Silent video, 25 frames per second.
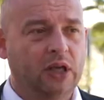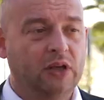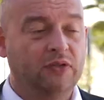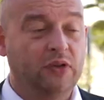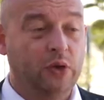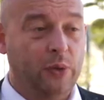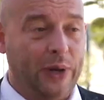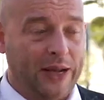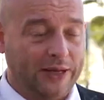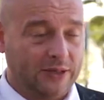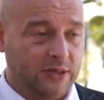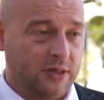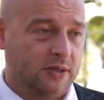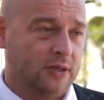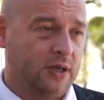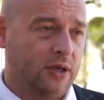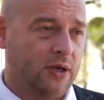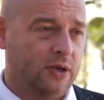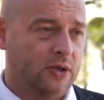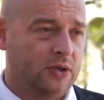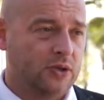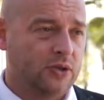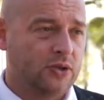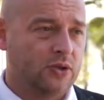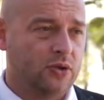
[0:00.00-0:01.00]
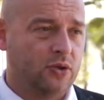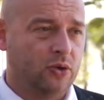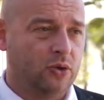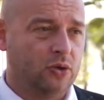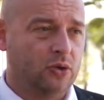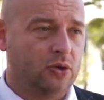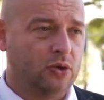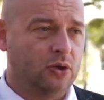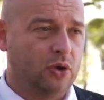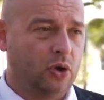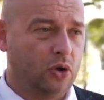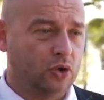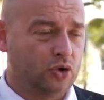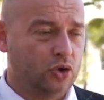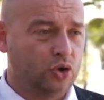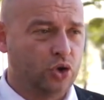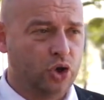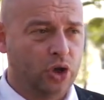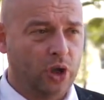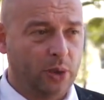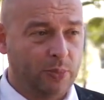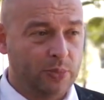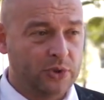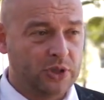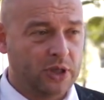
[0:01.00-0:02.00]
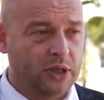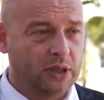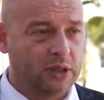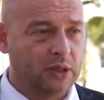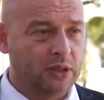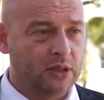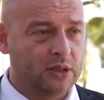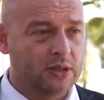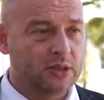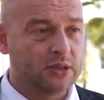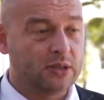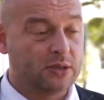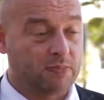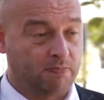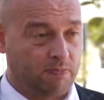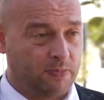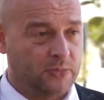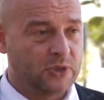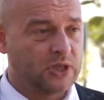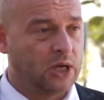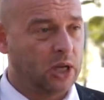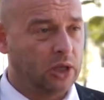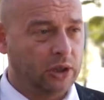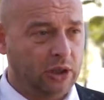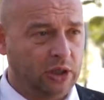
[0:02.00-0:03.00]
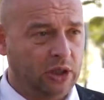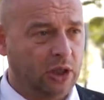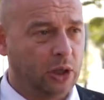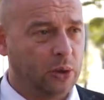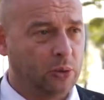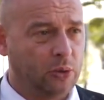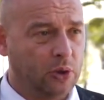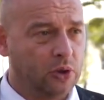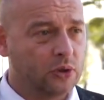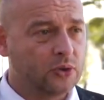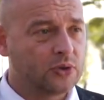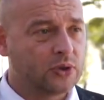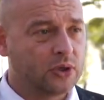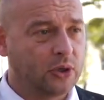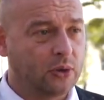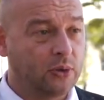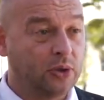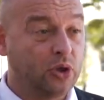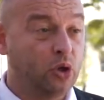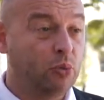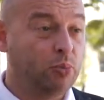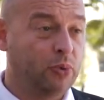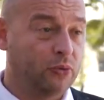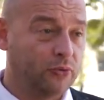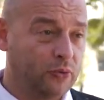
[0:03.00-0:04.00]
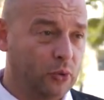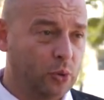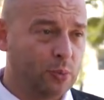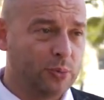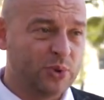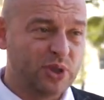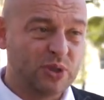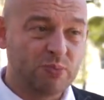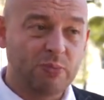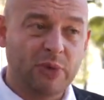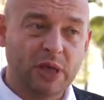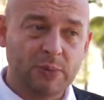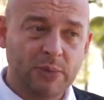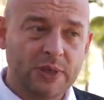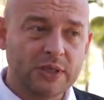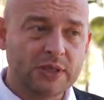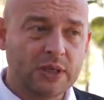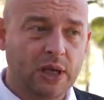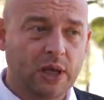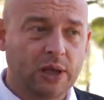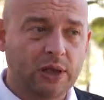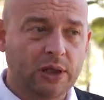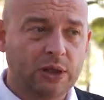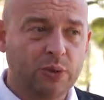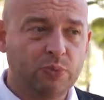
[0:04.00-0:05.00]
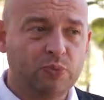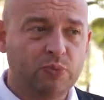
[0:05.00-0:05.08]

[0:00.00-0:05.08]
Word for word: If you exercise, your oxygen uptake is slightly lower also and your performance may be slightly